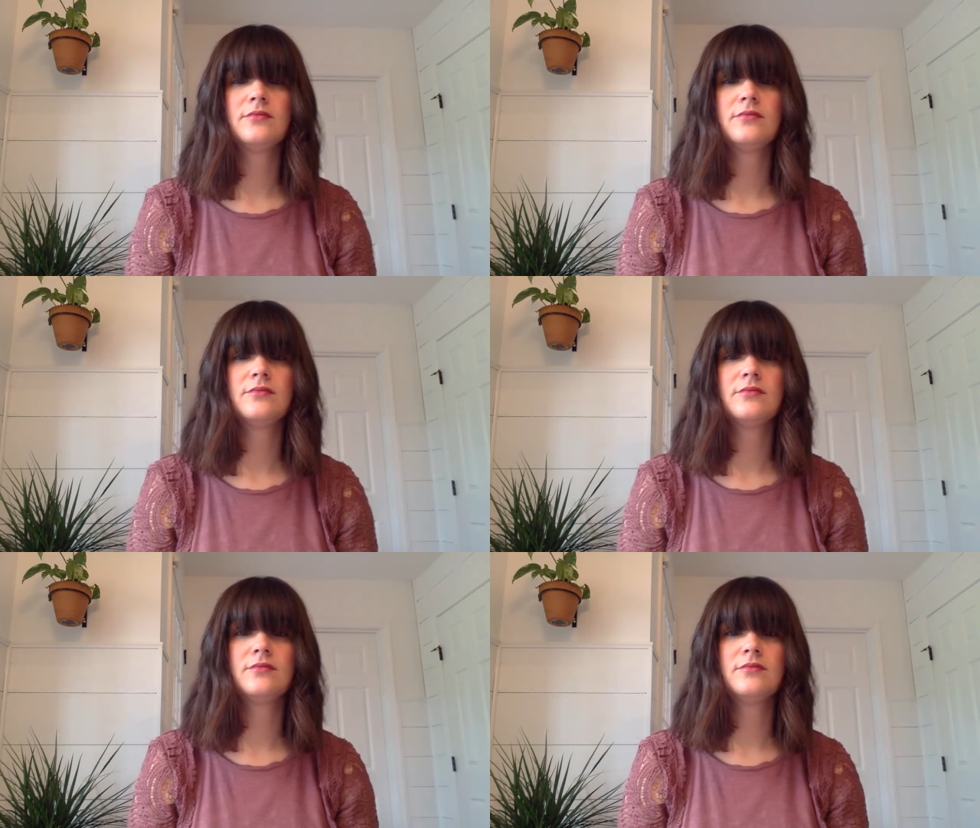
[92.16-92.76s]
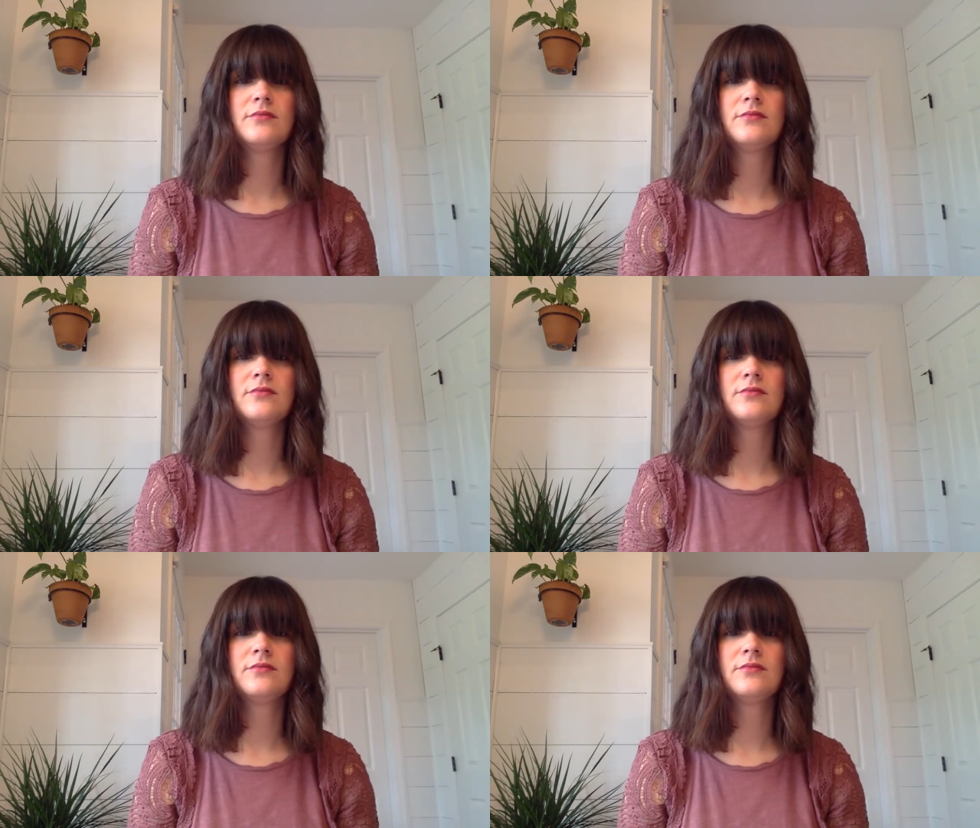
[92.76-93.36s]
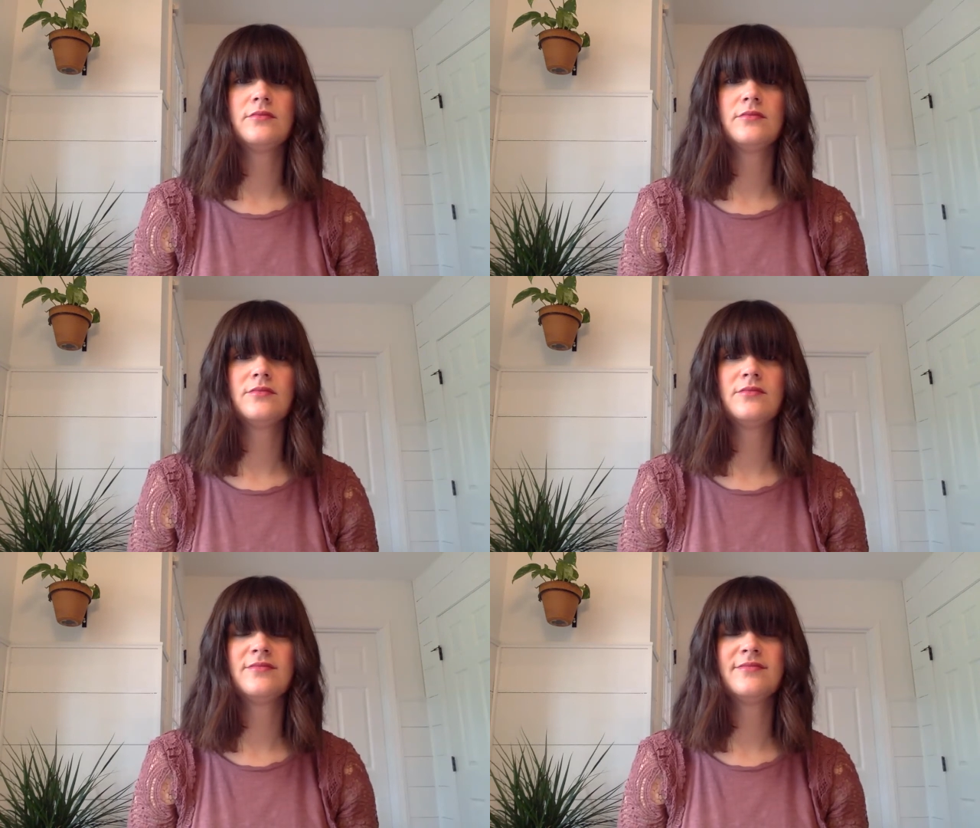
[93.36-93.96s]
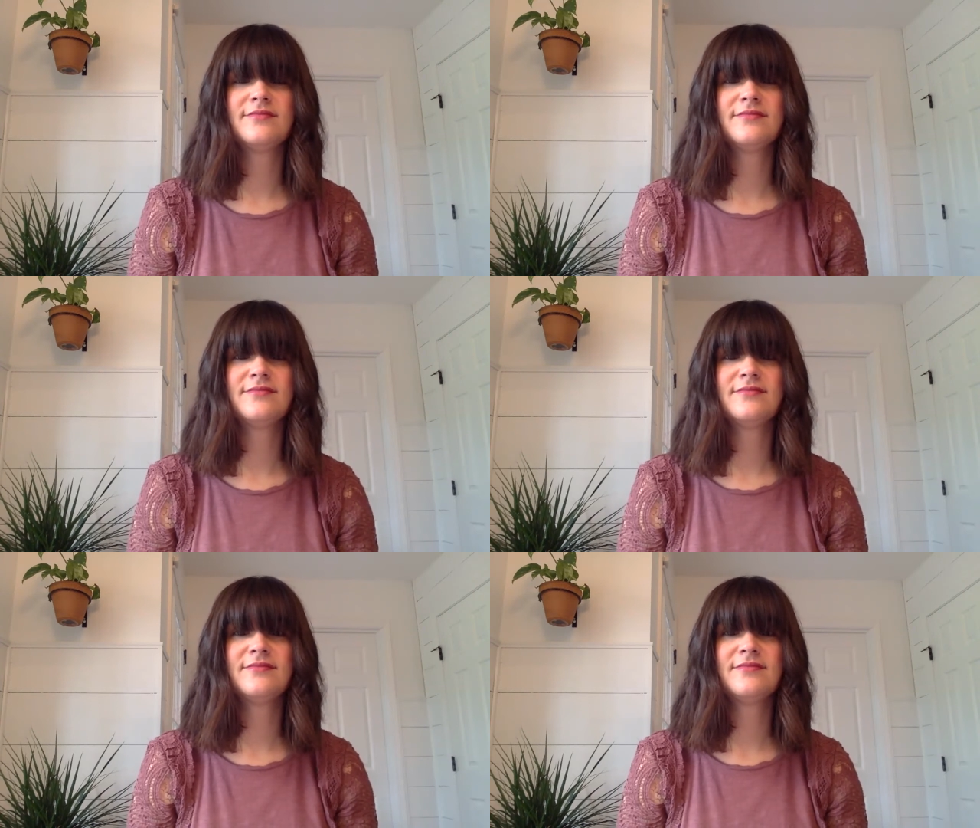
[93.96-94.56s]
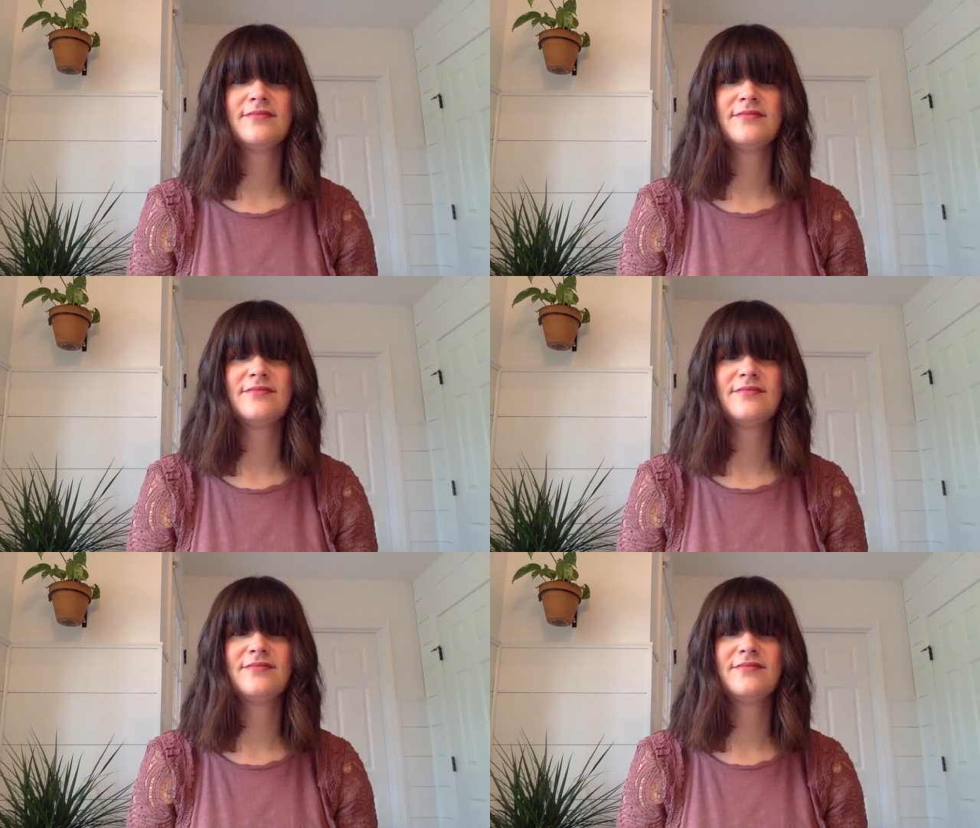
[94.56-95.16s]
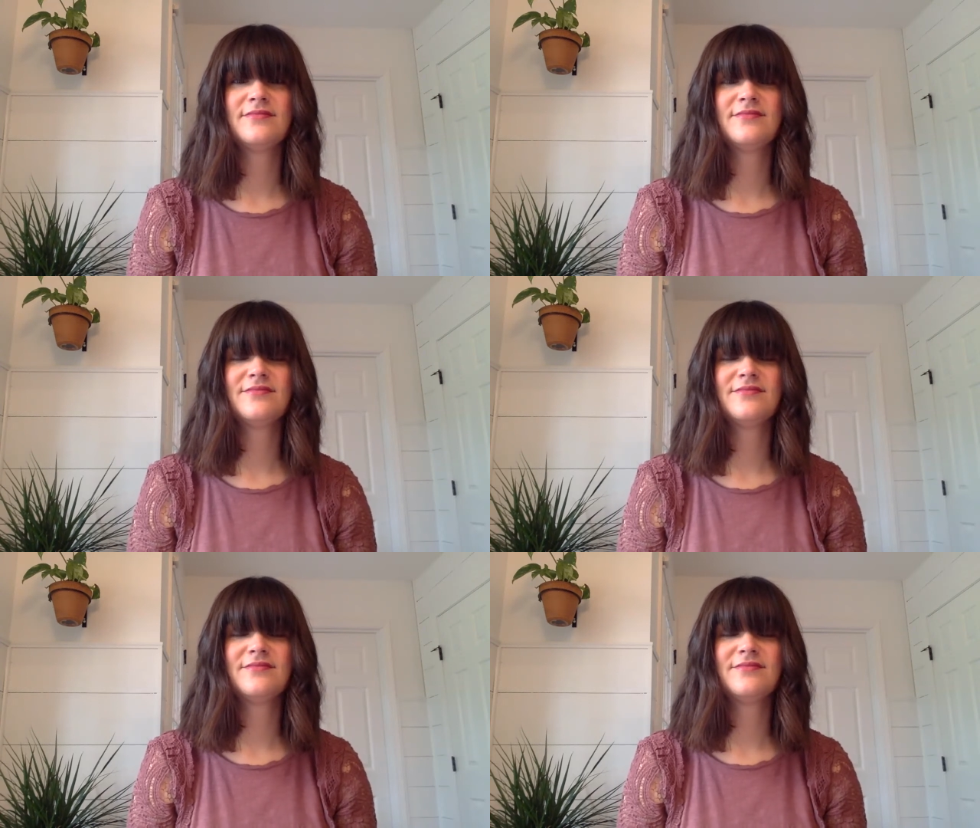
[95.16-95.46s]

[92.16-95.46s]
[no speech]